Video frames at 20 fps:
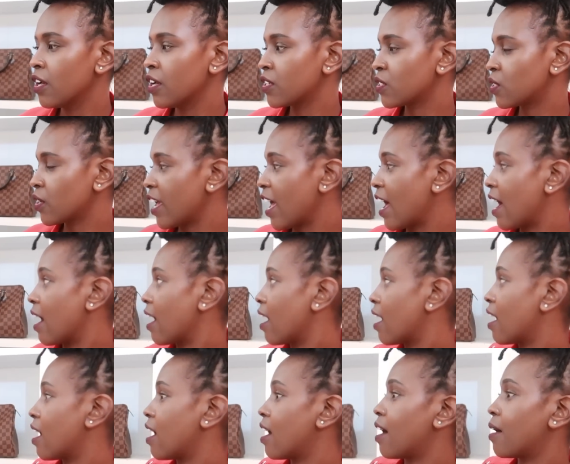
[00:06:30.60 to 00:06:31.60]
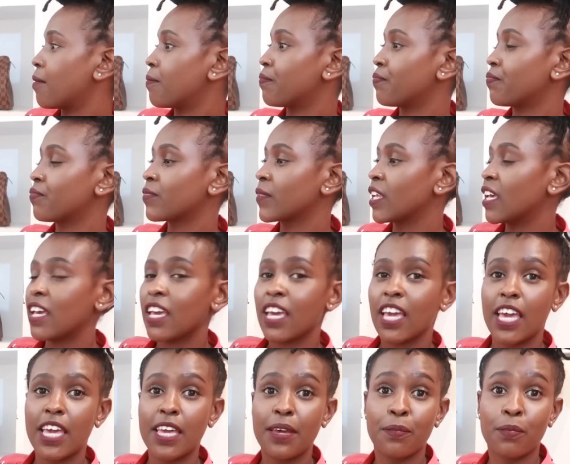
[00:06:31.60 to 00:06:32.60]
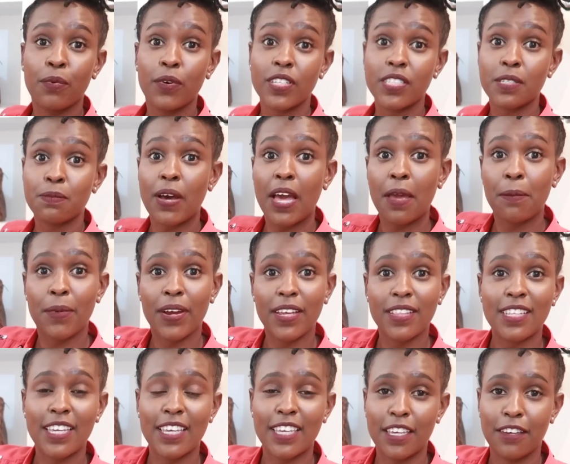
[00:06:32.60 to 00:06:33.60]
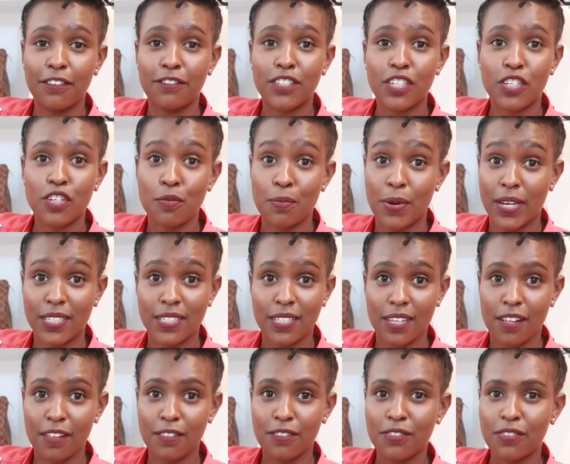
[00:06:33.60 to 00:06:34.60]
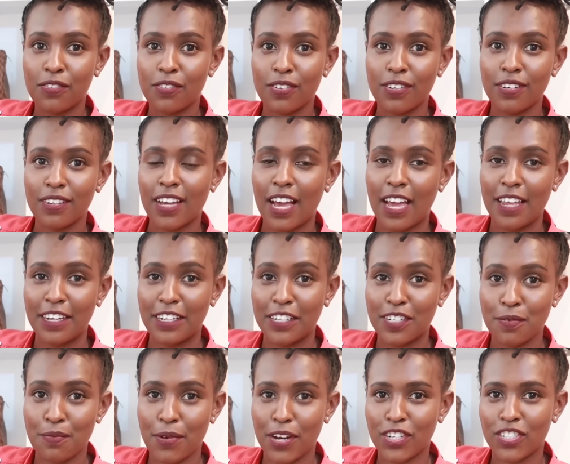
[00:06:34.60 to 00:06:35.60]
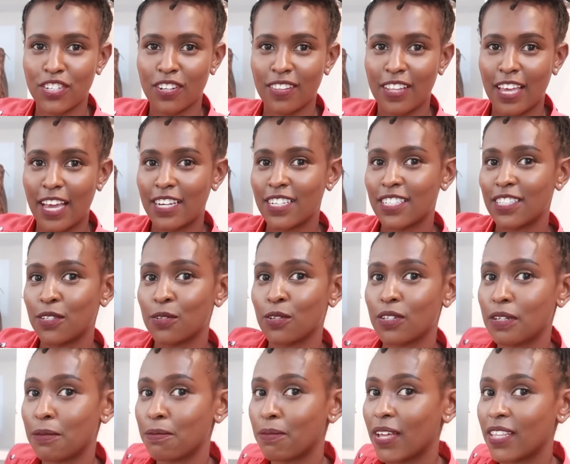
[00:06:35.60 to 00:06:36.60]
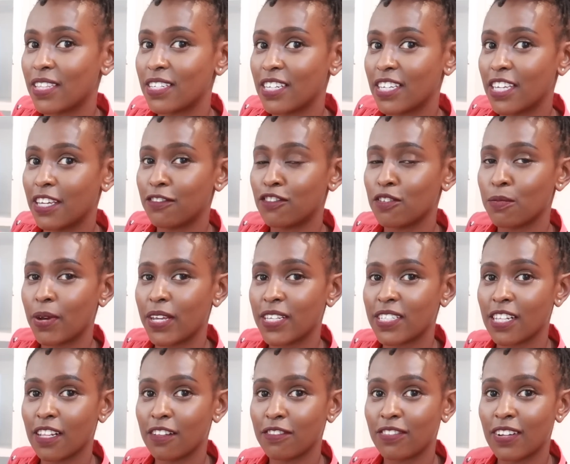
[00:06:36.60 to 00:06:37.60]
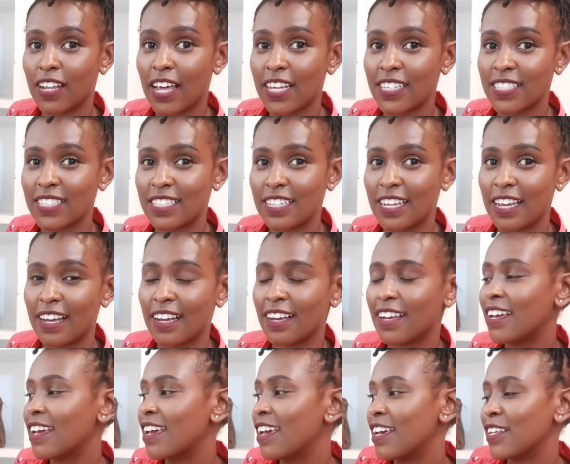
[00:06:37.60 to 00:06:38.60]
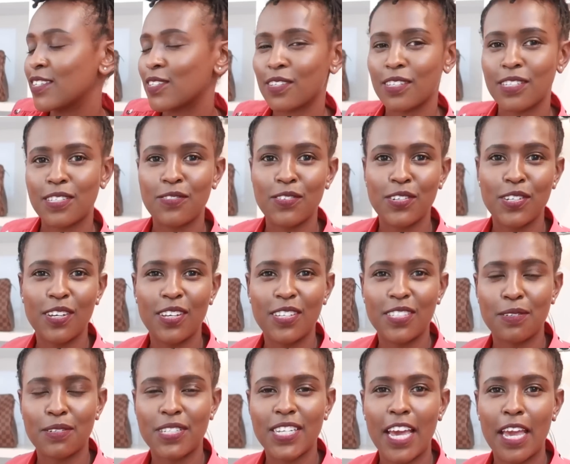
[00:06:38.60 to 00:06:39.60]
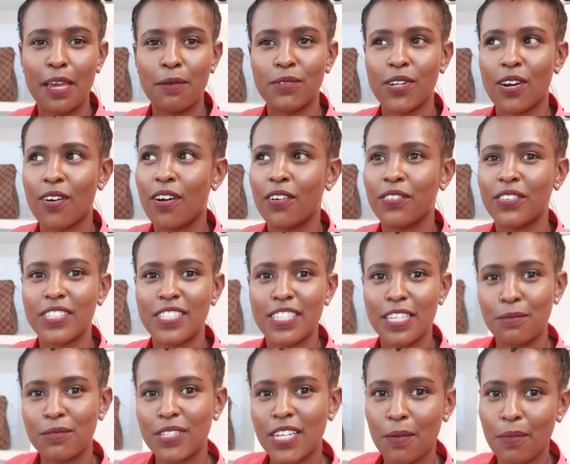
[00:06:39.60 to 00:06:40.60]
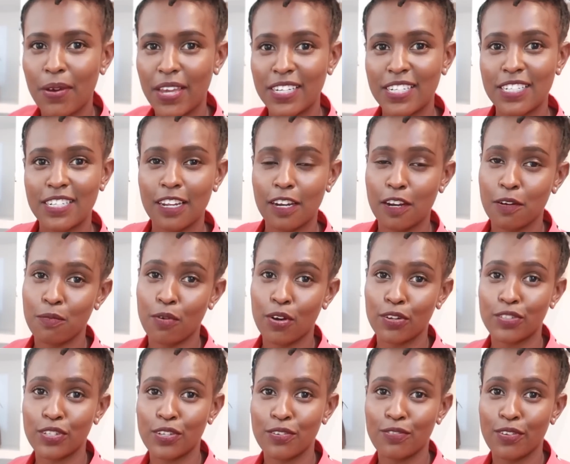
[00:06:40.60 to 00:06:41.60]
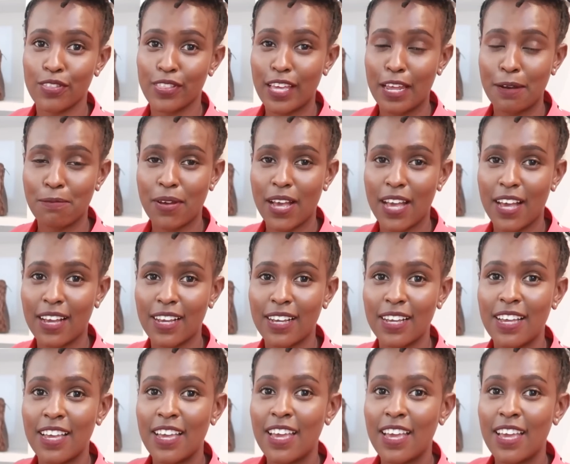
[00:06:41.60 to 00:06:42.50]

So yeah, it was my birthday gift to myself. I need to mention that this was a birthday gift to myself last year. So this video is timed around the same time I did an unboxing for that bag.